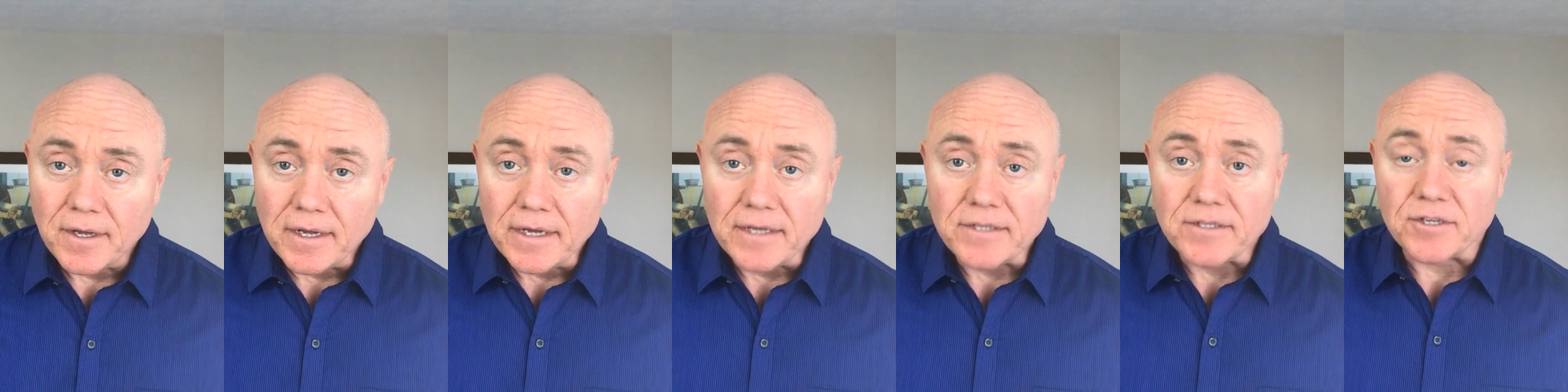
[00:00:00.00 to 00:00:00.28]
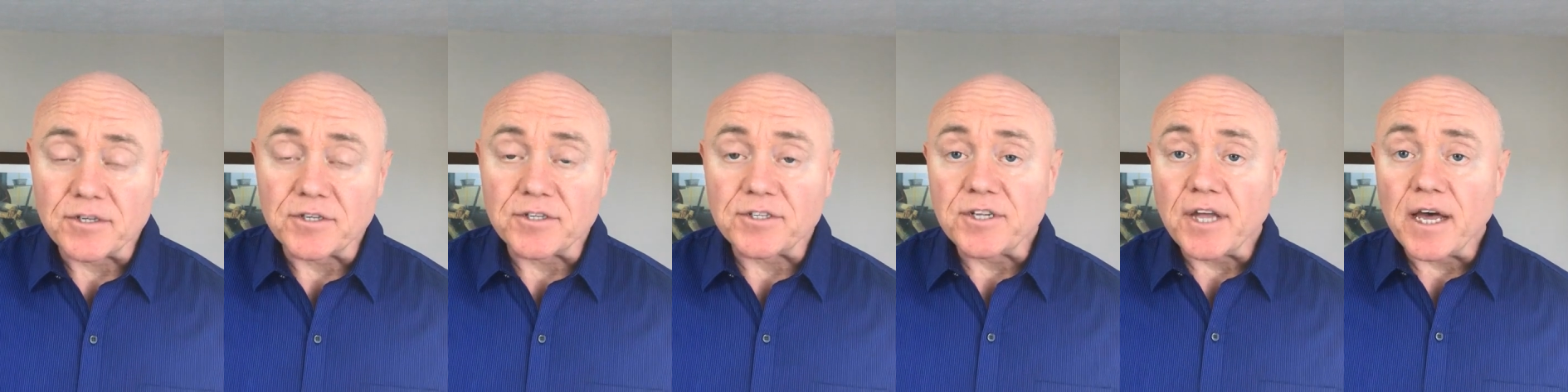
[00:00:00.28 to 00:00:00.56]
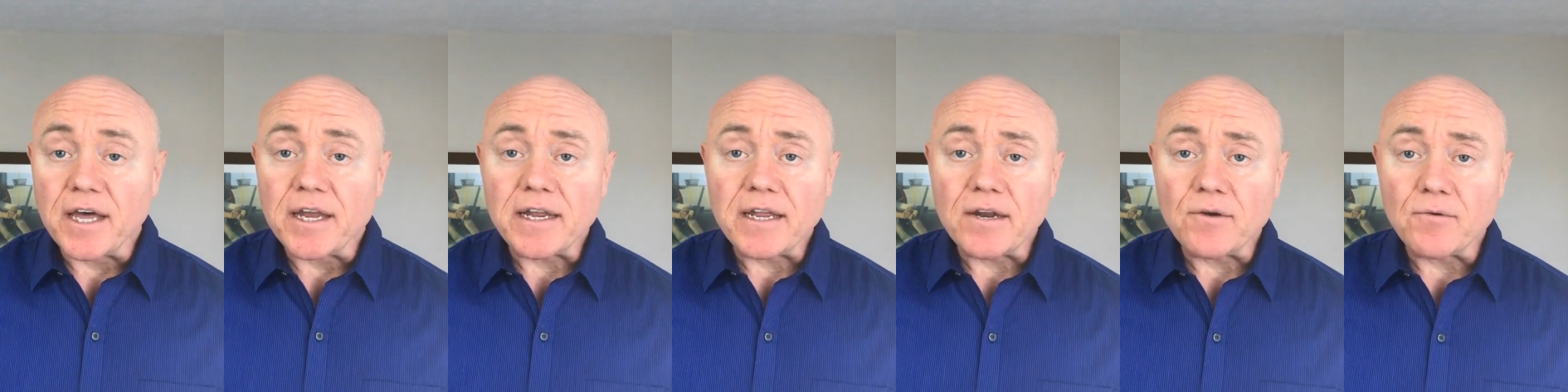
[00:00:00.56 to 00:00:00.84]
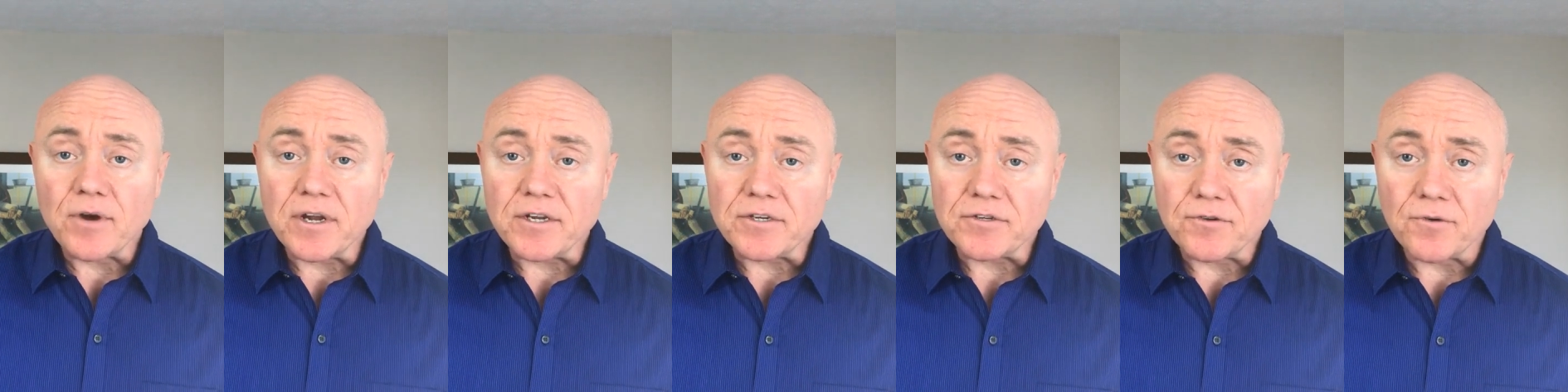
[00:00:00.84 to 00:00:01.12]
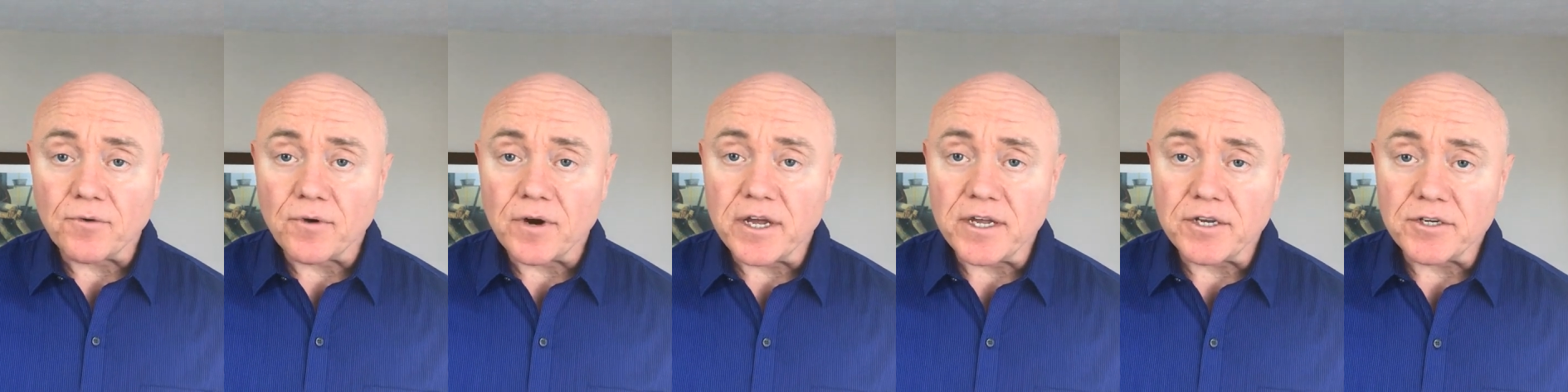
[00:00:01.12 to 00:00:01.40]
is a stunning
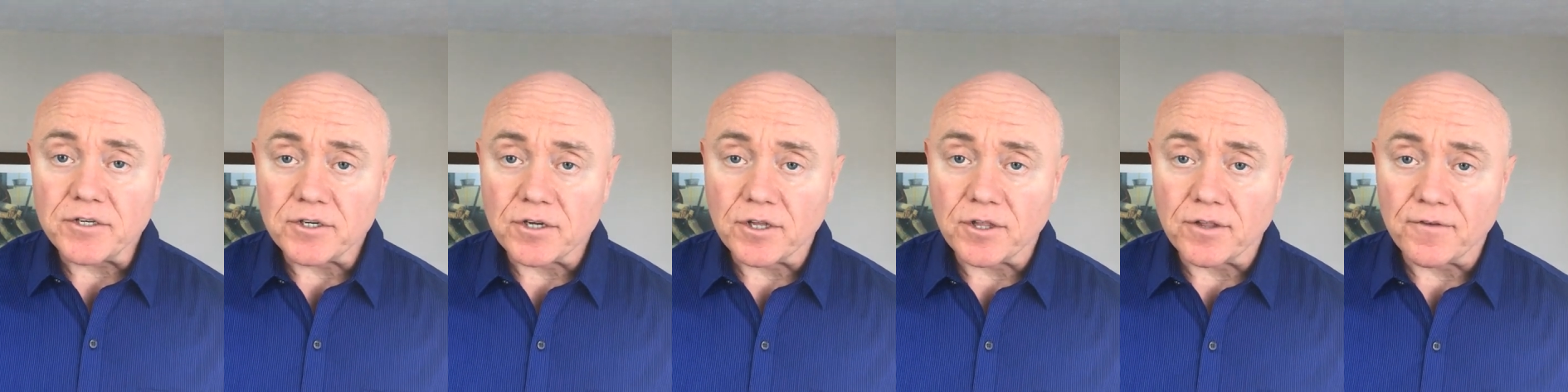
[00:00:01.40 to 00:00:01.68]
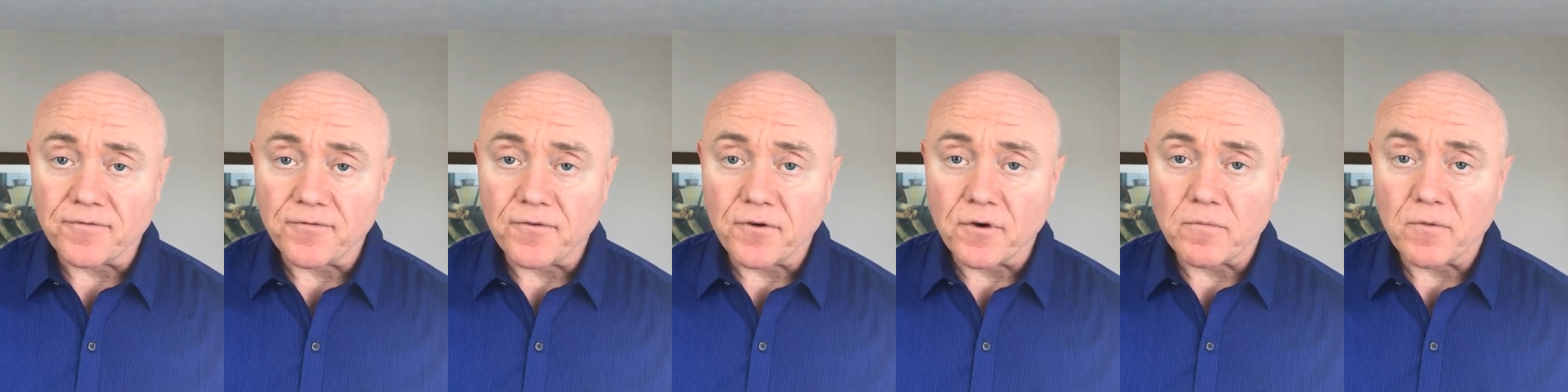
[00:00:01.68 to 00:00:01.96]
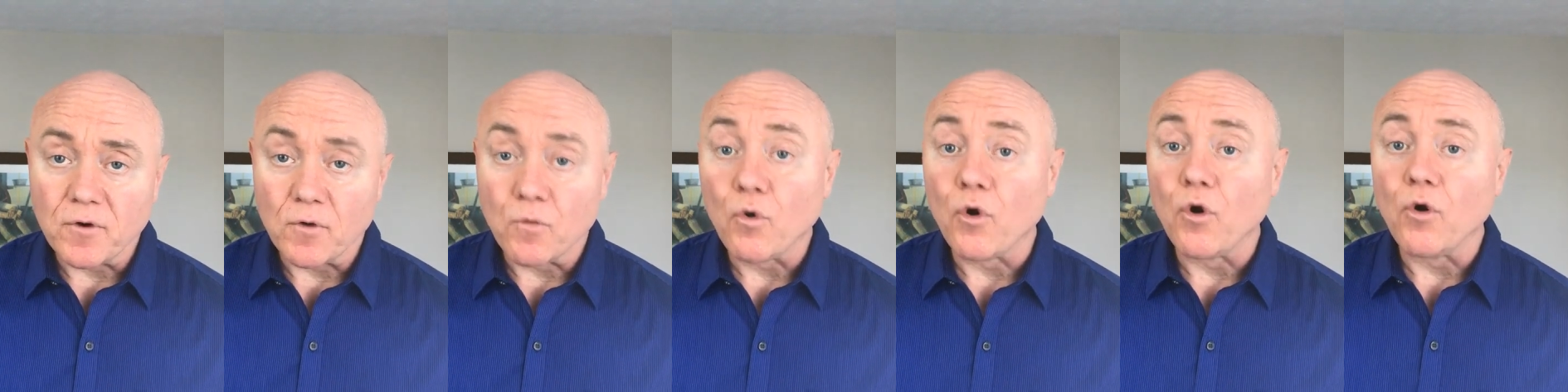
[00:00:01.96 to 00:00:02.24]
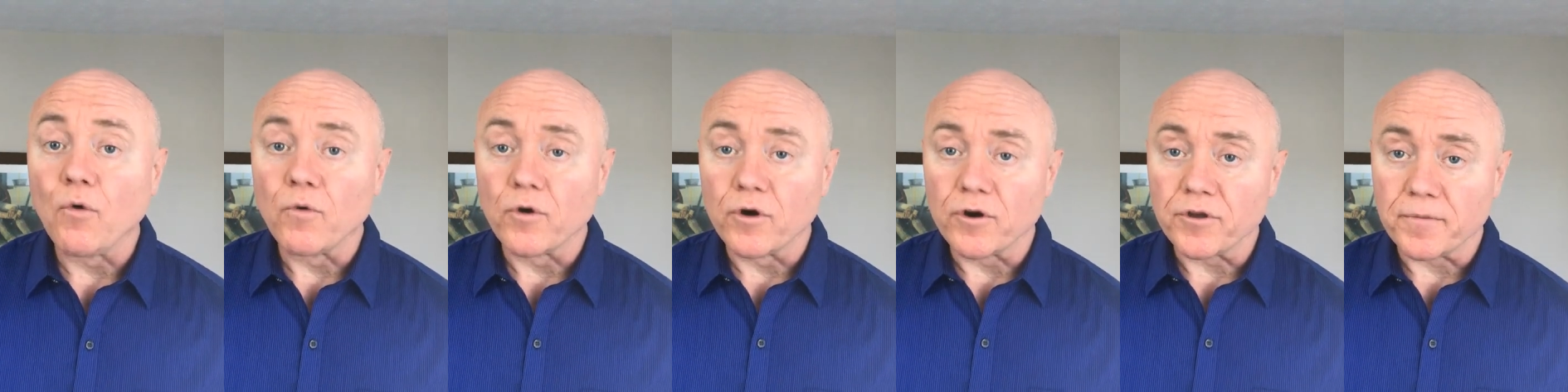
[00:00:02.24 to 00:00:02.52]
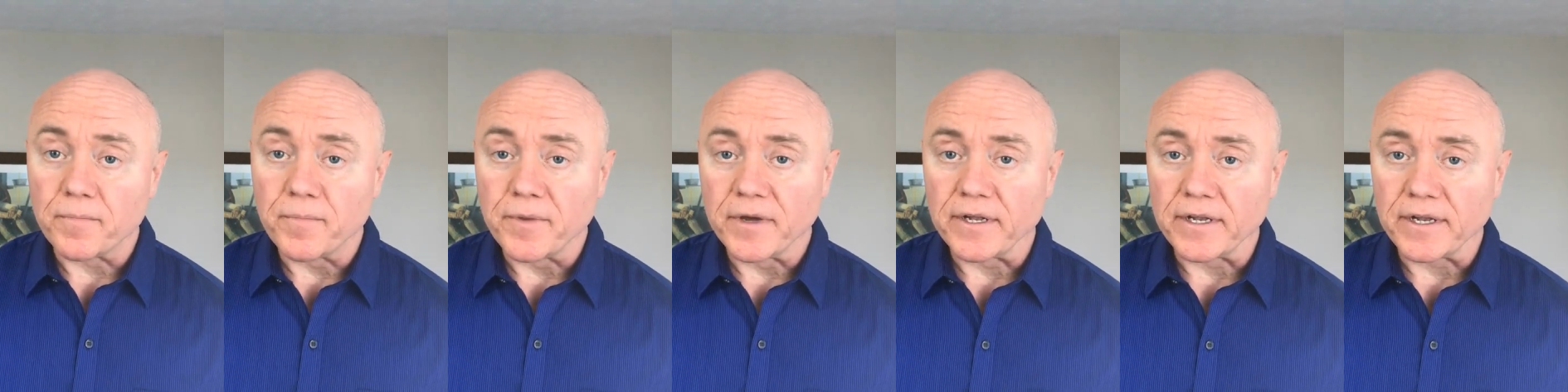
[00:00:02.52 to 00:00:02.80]
restoration of the former
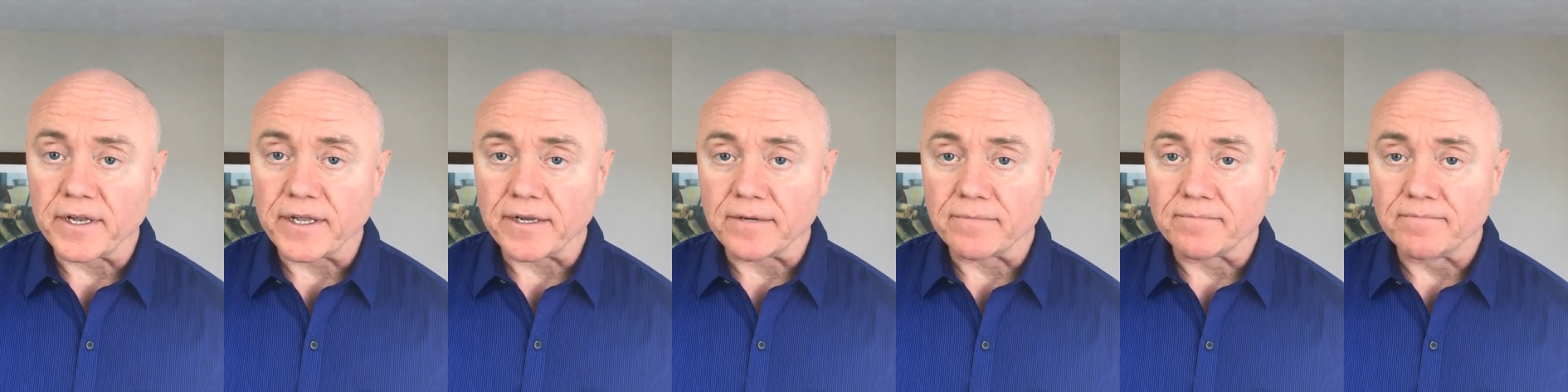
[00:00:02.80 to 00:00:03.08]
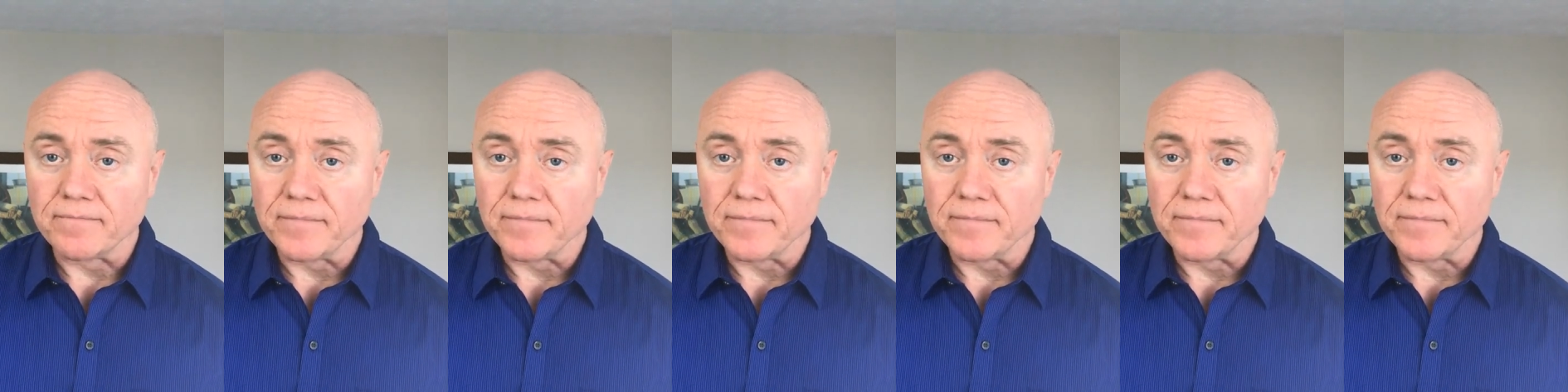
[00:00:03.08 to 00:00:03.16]
Woolworth building,